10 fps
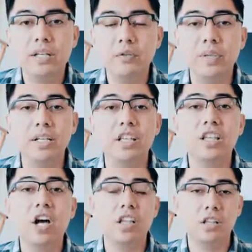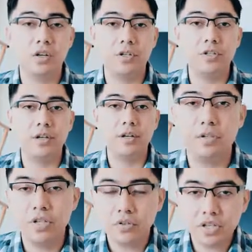it'll be a lot larger.
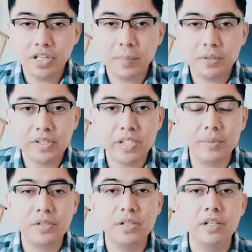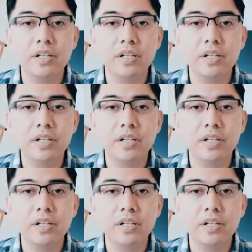So those are a couple tips.